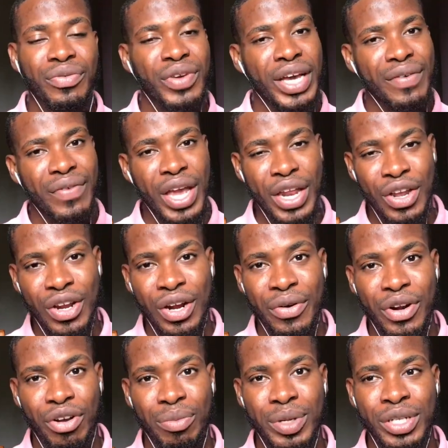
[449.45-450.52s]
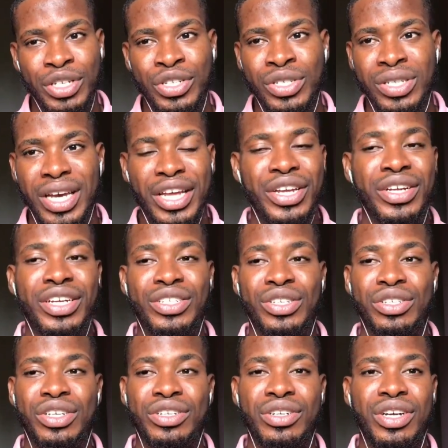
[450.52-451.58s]
If you have any other recommendation, any other
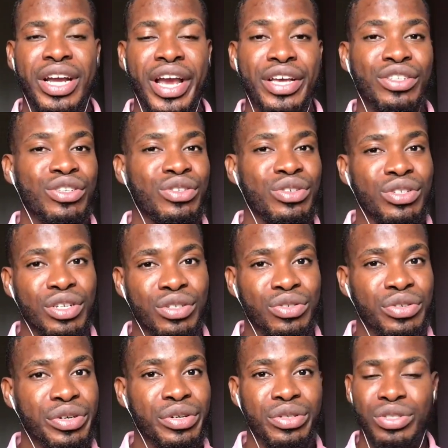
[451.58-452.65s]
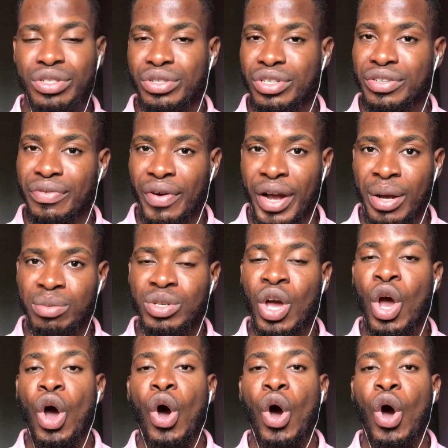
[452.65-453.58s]
suggestion, guys, you know the drills, you know the vibes.